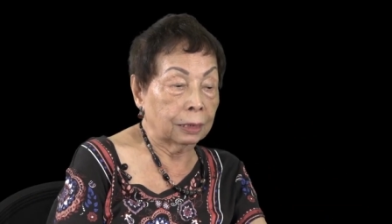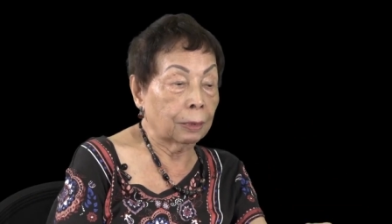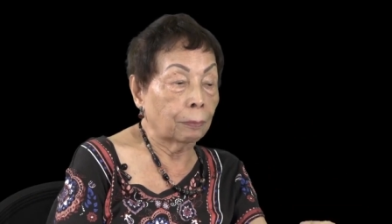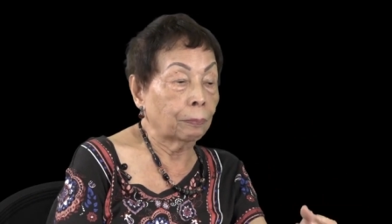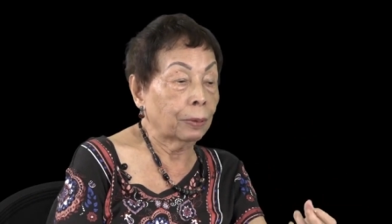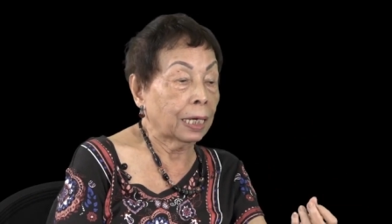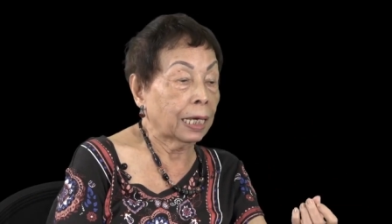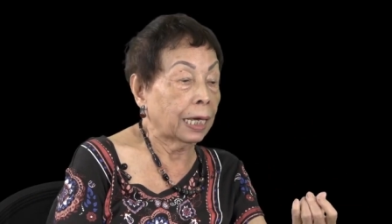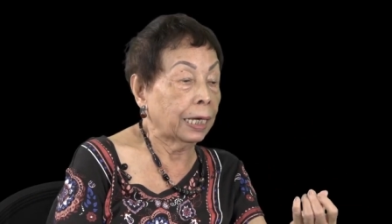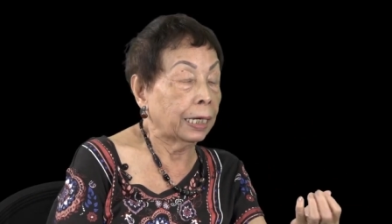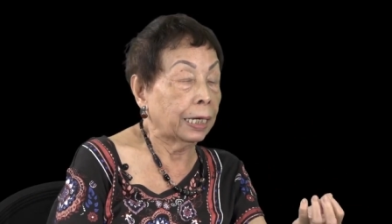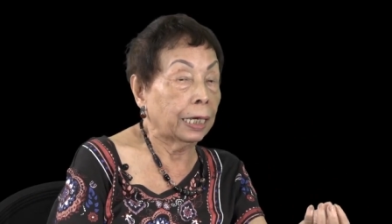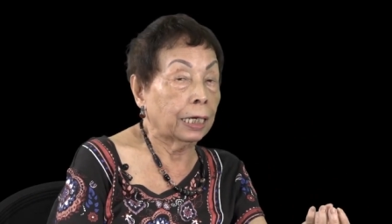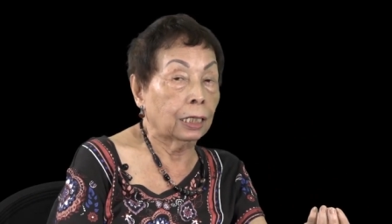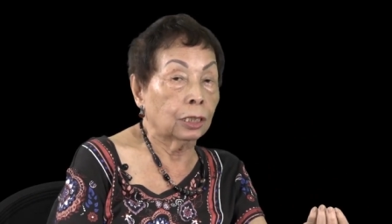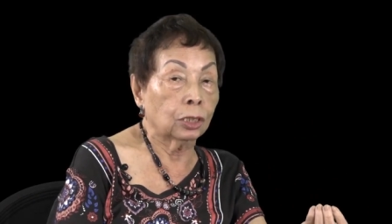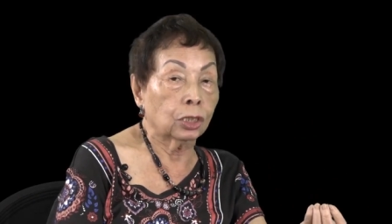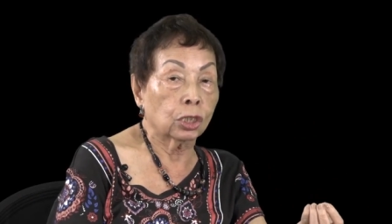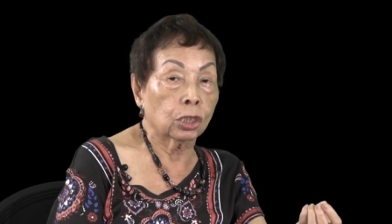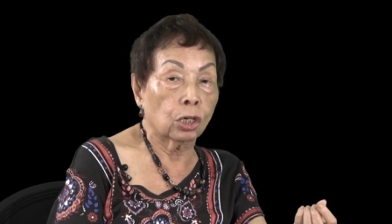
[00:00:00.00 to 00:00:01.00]
the
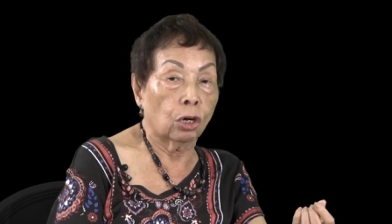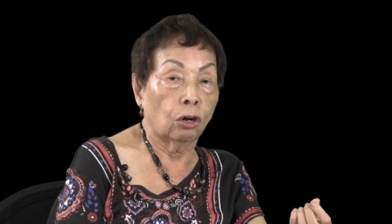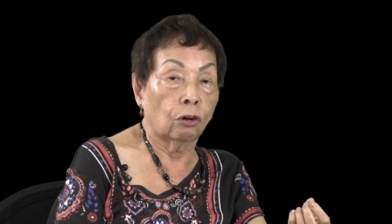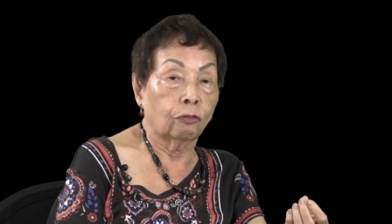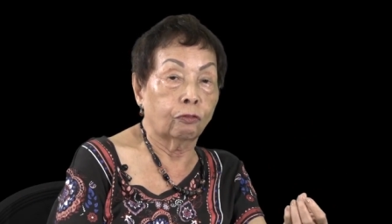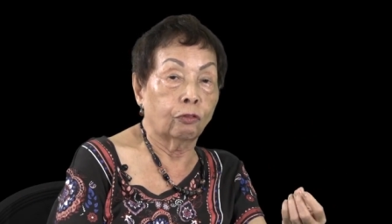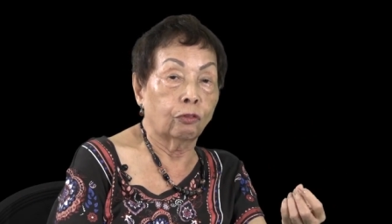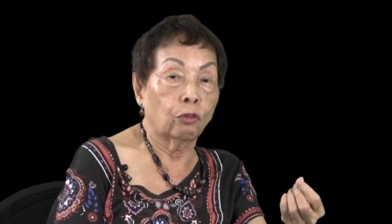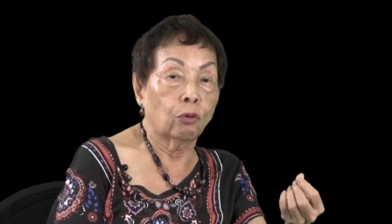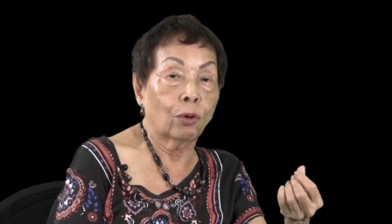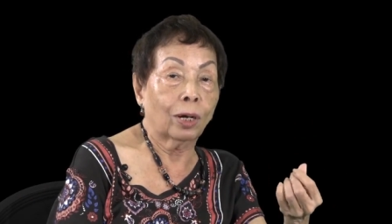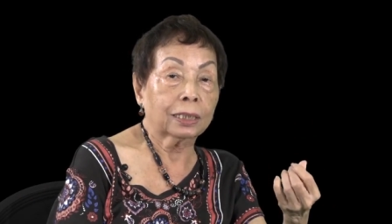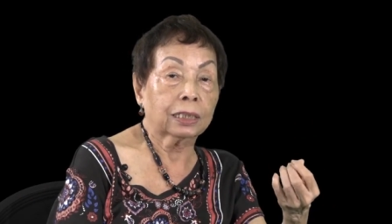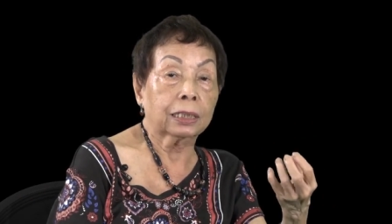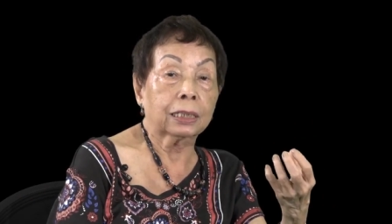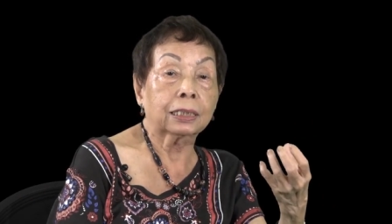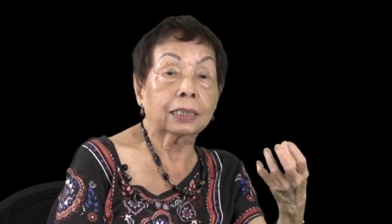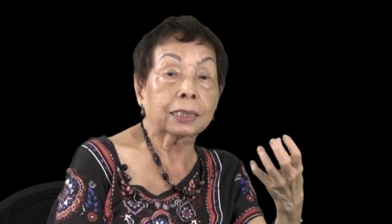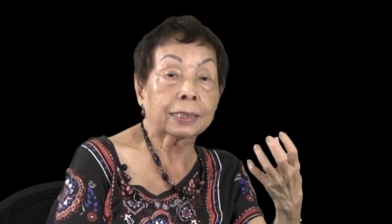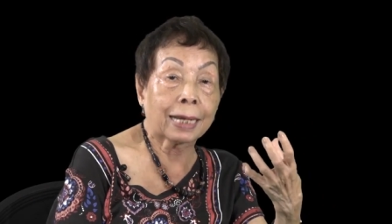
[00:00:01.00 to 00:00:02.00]
beginnings of
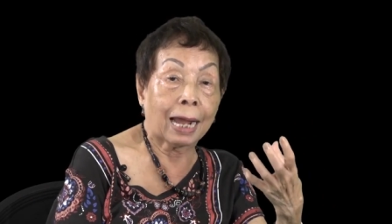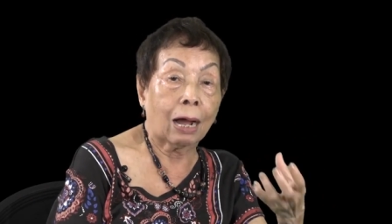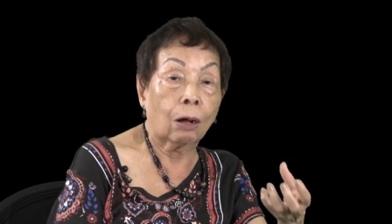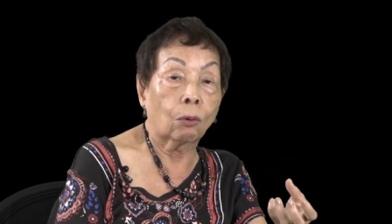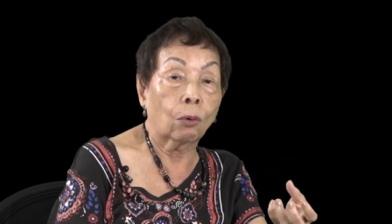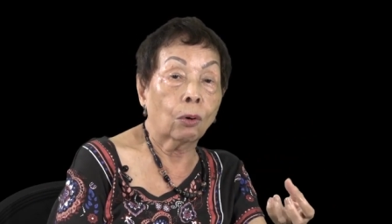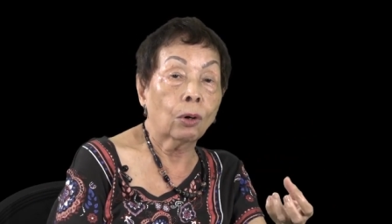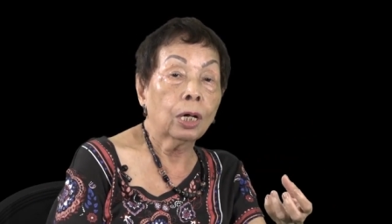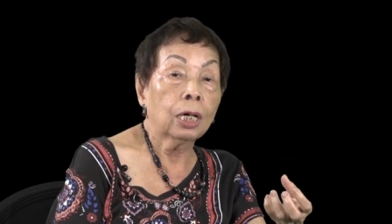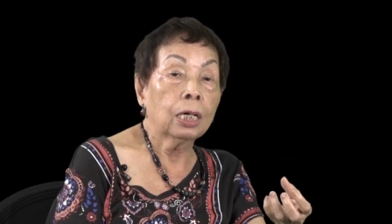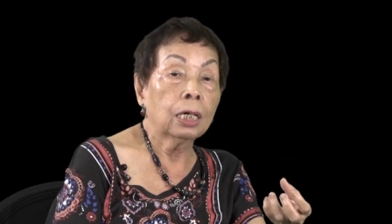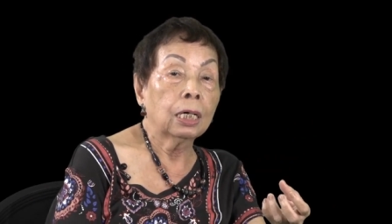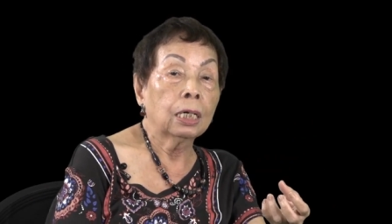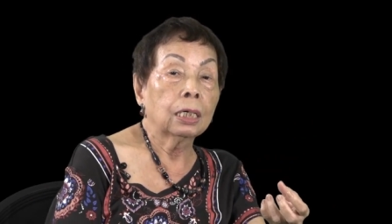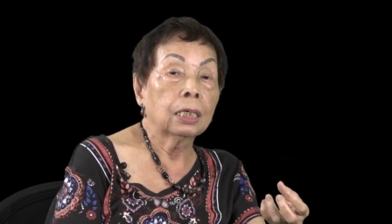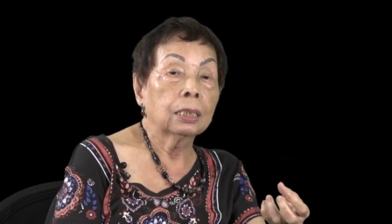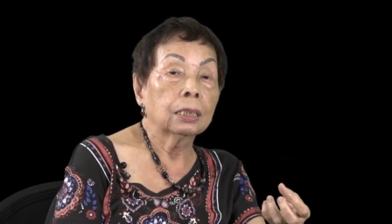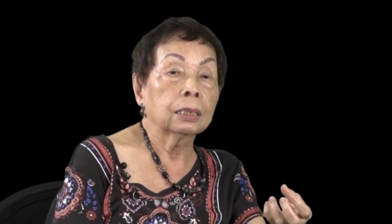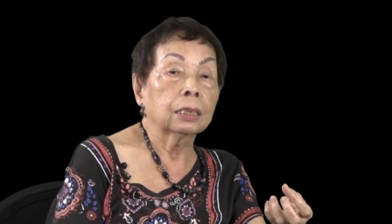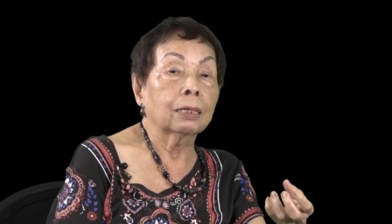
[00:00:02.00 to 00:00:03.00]
what is now
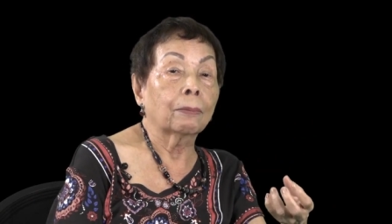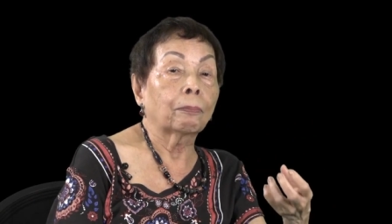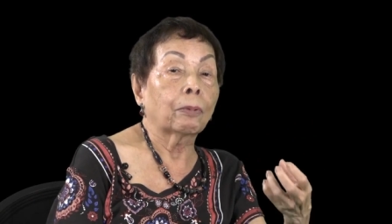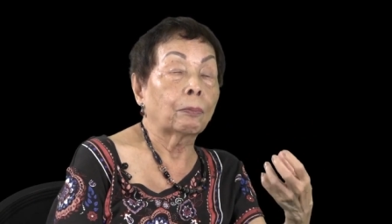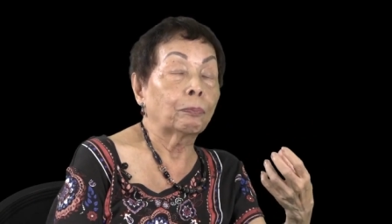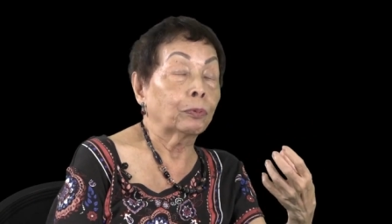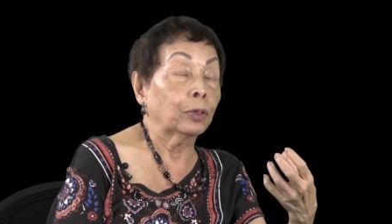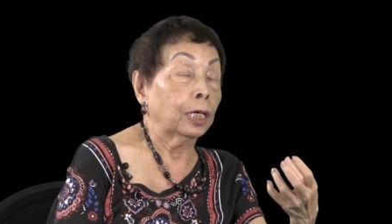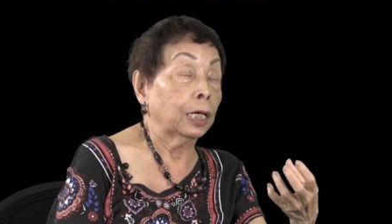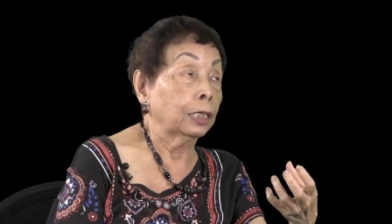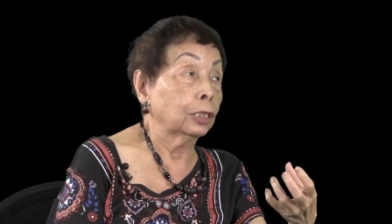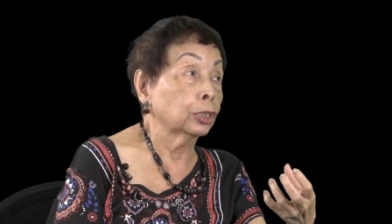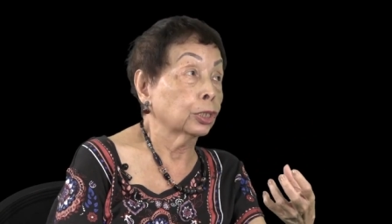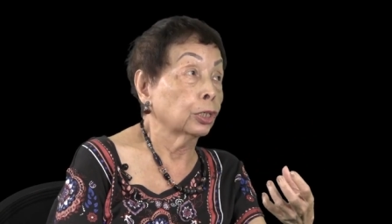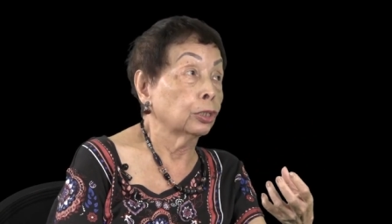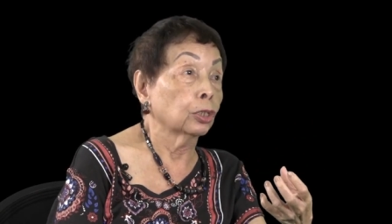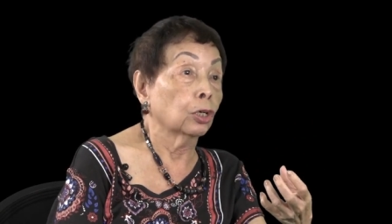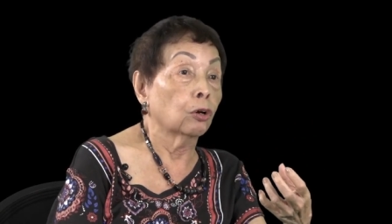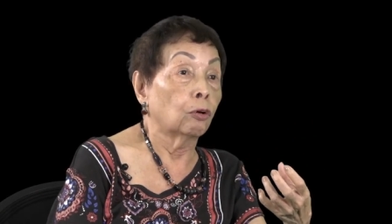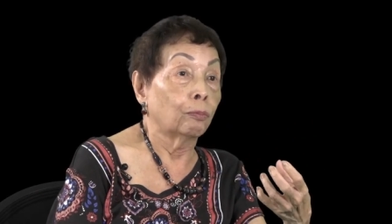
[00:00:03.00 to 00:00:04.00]
the
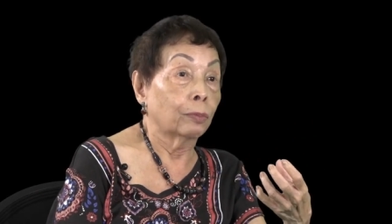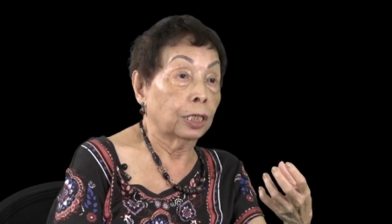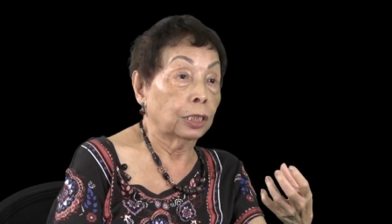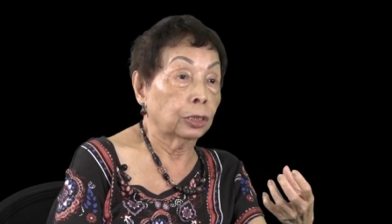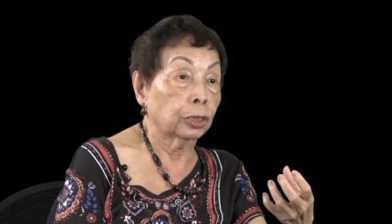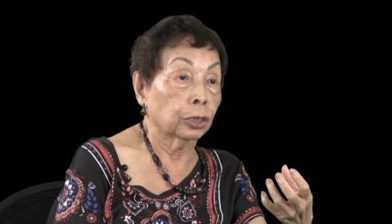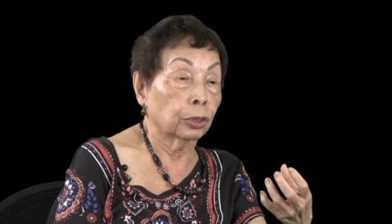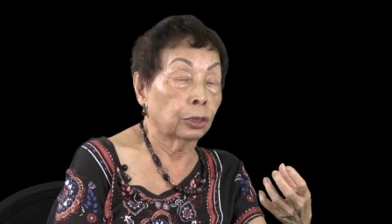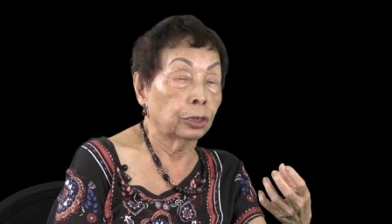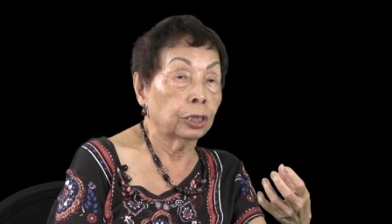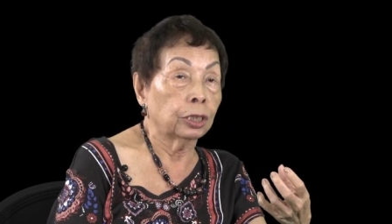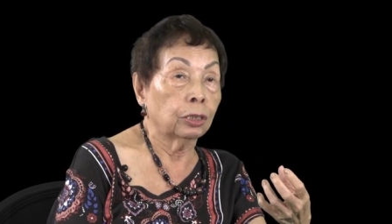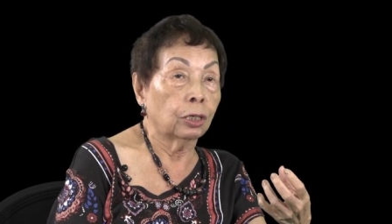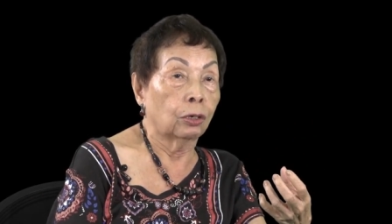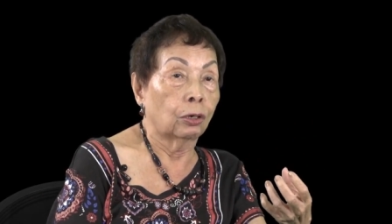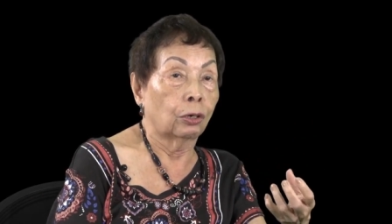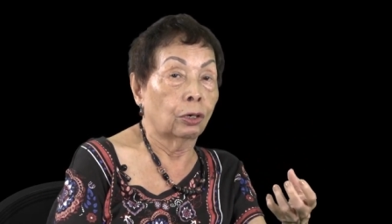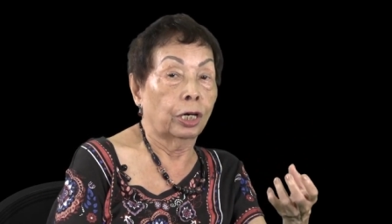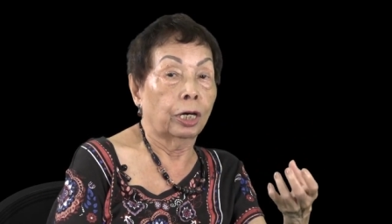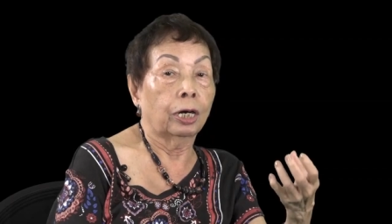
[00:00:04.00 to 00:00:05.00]
Population Commission,
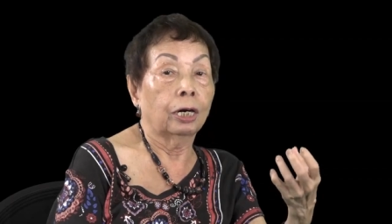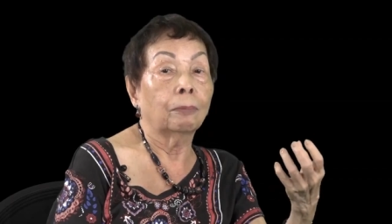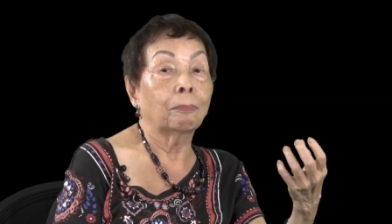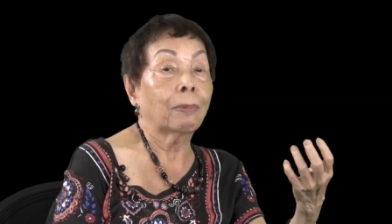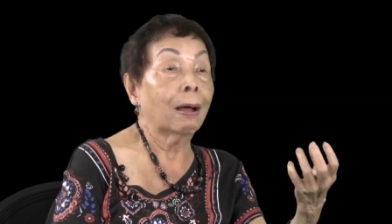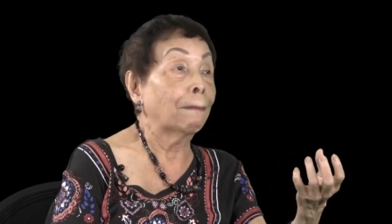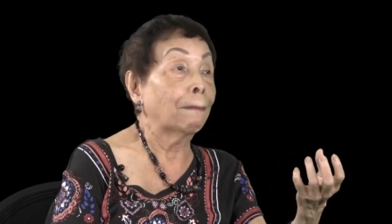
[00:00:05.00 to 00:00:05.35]
or